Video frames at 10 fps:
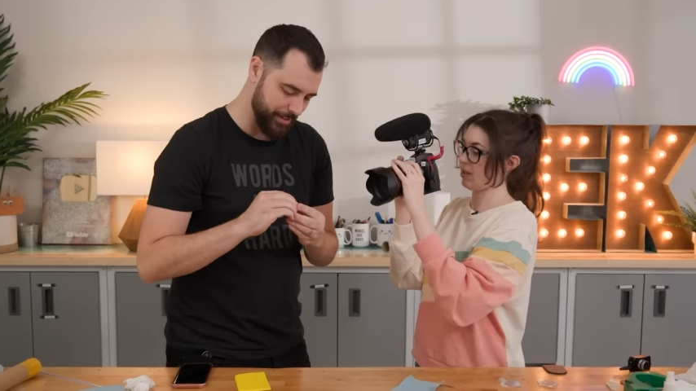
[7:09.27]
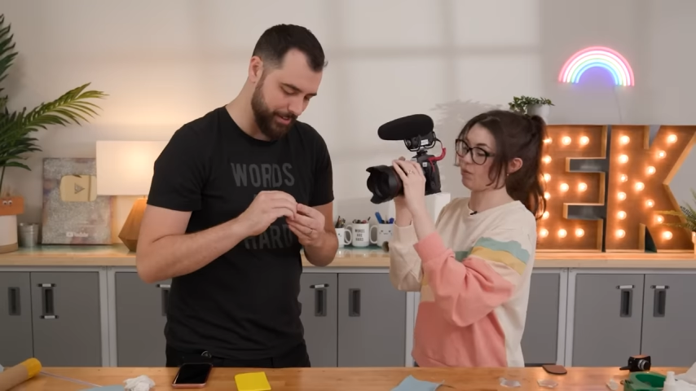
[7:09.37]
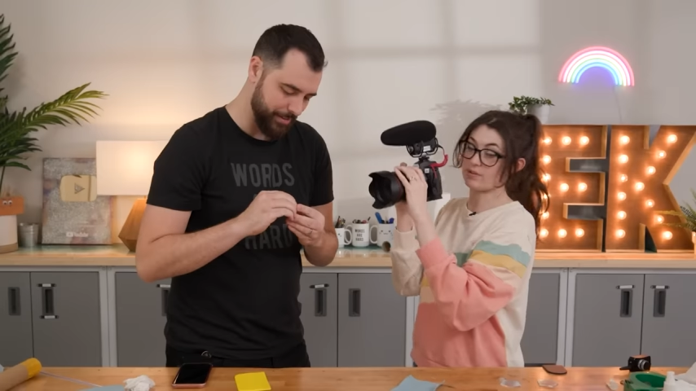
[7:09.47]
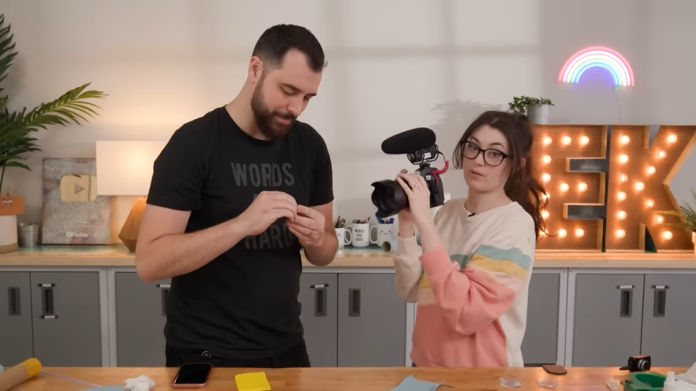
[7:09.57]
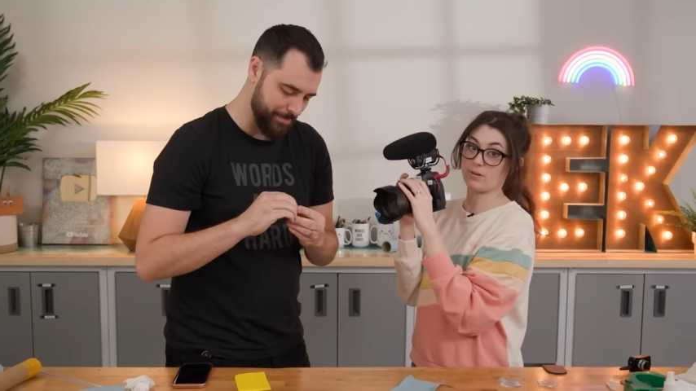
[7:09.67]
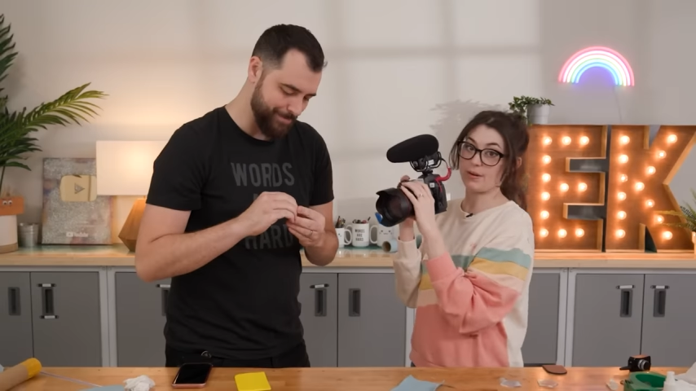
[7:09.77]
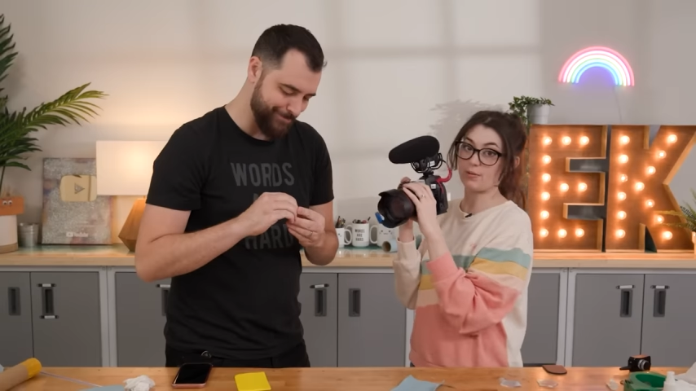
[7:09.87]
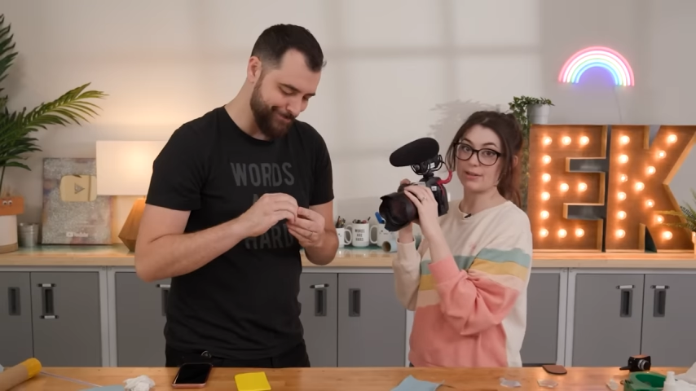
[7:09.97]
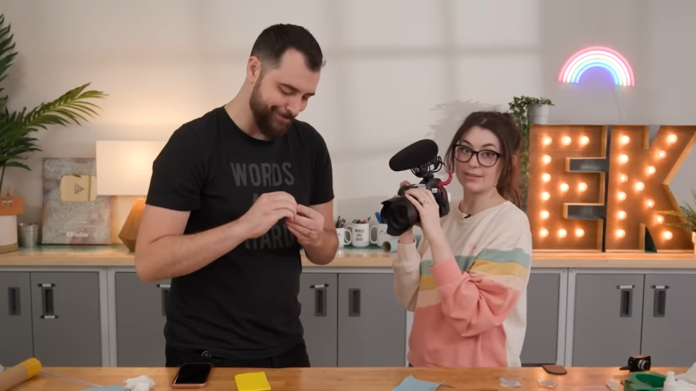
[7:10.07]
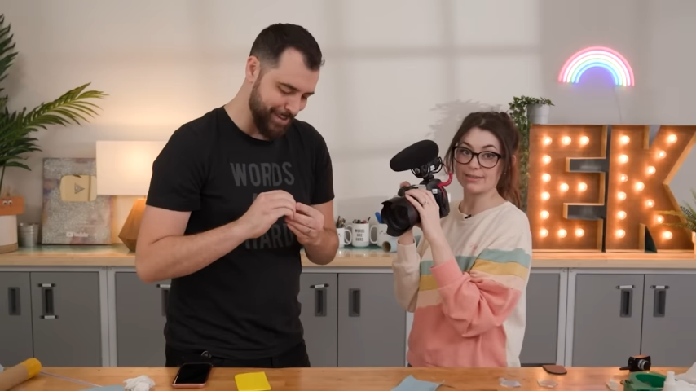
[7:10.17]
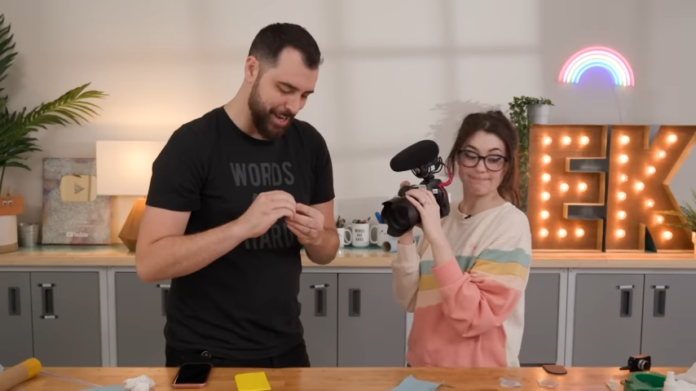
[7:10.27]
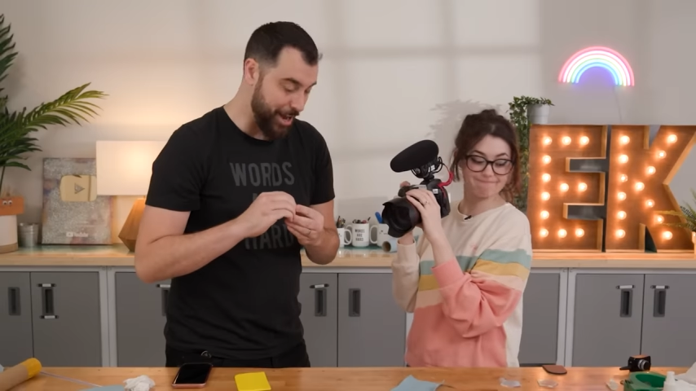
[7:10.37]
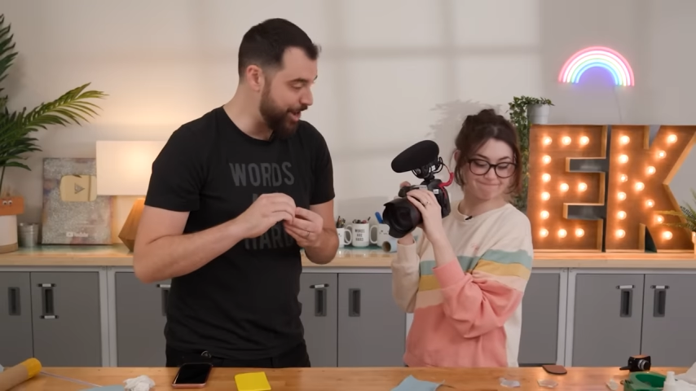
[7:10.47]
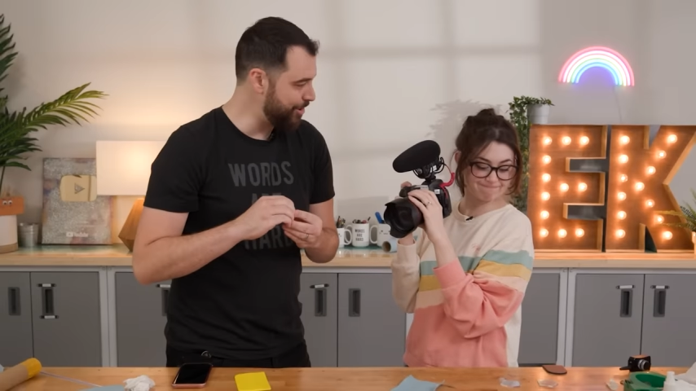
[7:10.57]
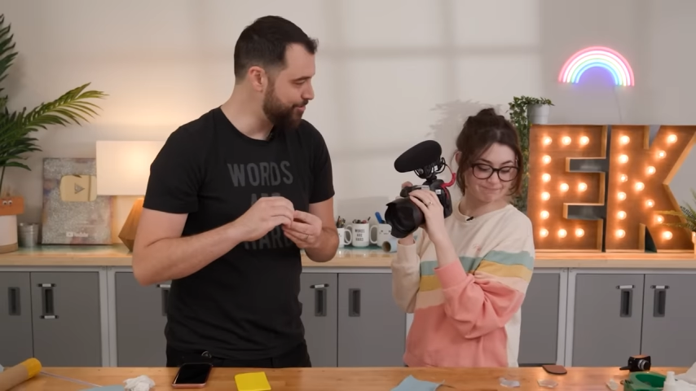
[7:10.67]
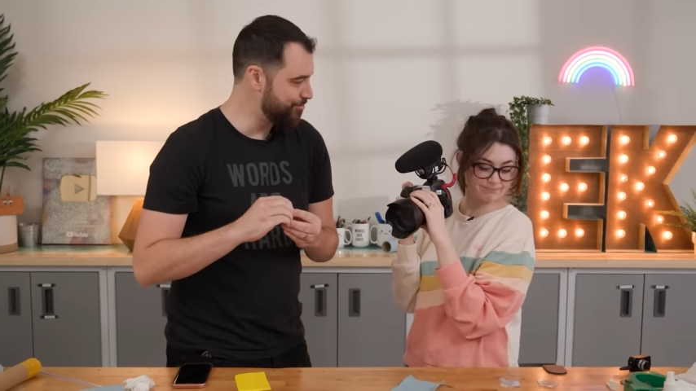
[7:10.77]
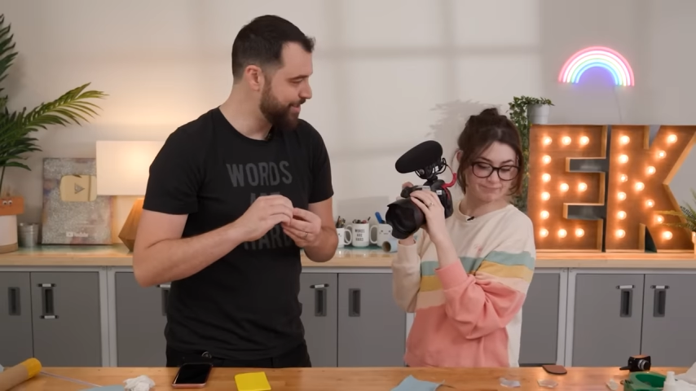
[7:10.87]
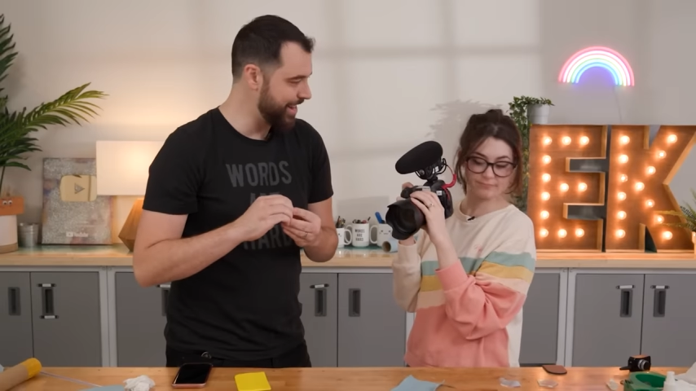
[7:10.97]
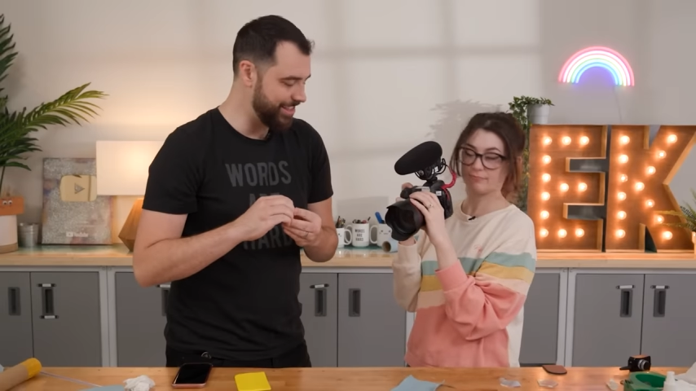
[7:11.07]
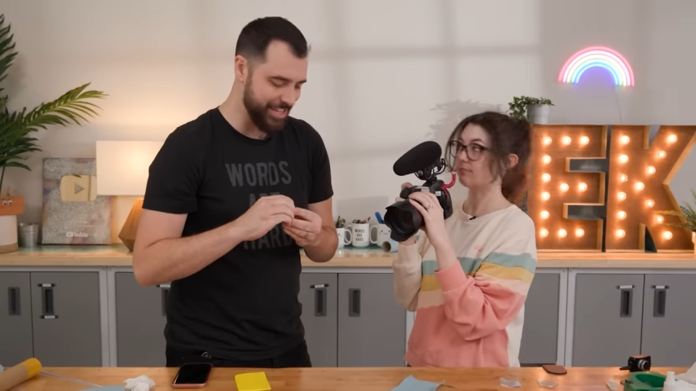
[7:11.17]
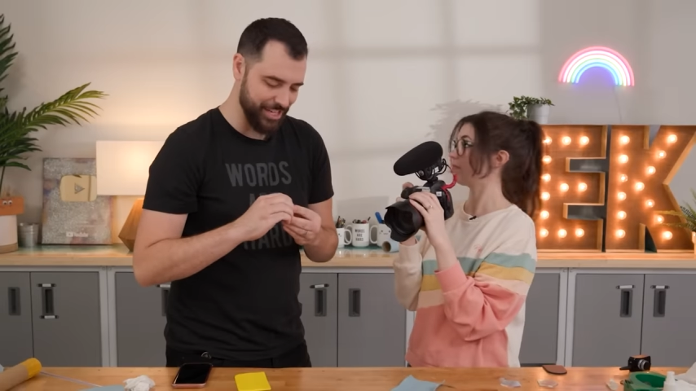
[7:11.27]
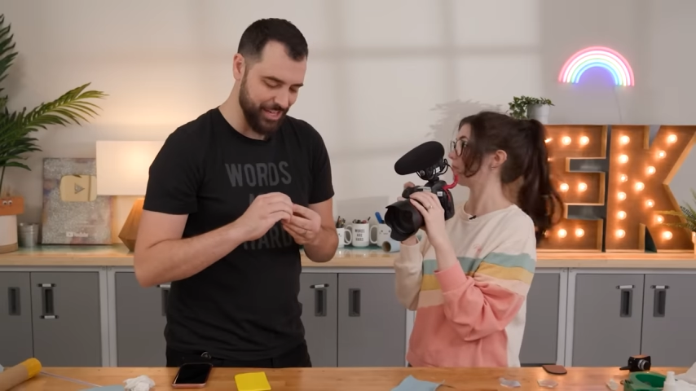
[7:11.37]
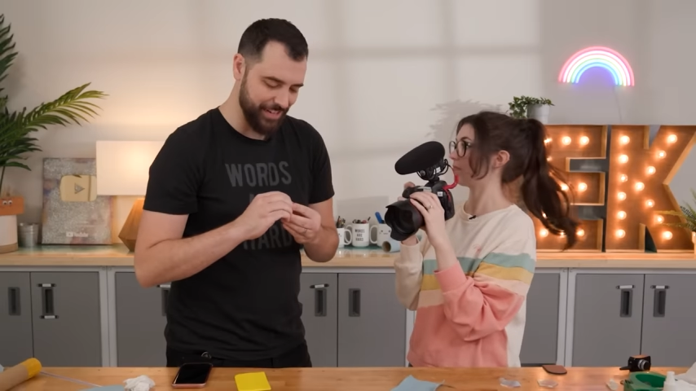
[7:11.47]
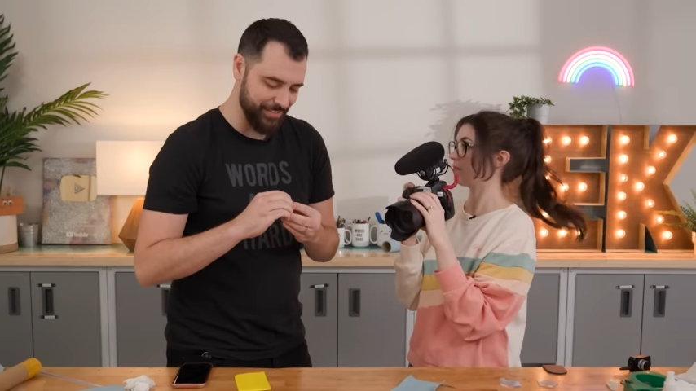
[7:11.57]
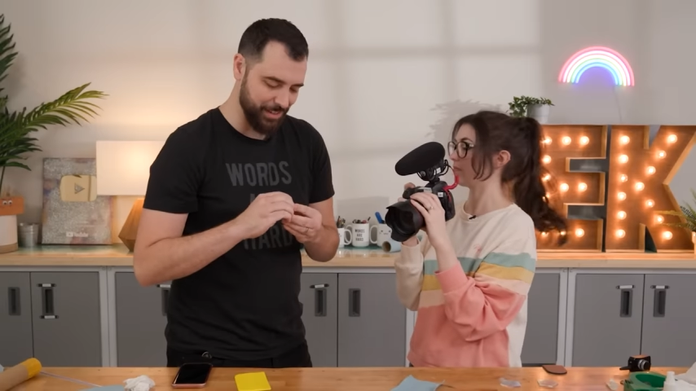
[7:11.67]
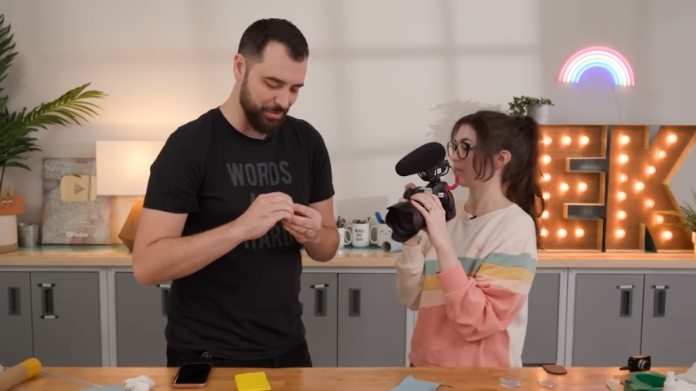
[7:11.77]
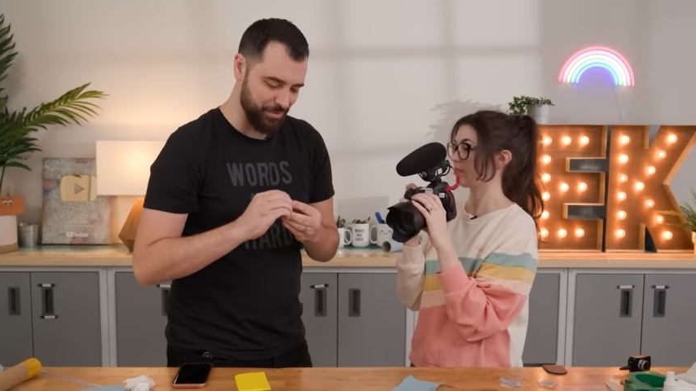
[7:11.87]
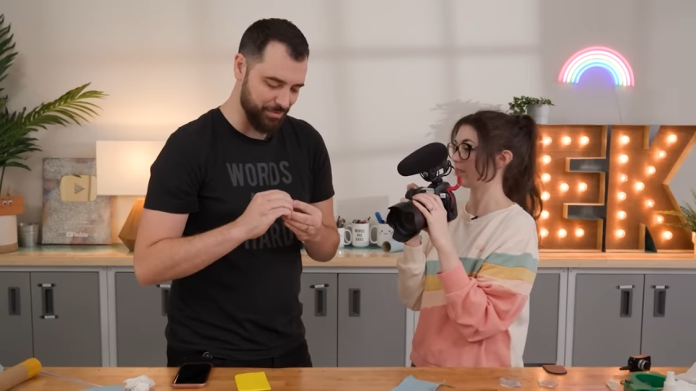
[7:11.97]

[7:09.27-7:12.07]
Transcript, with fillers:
Speaker 1: That was one of my worries.
Speaker 2: Oh, really? You didn't even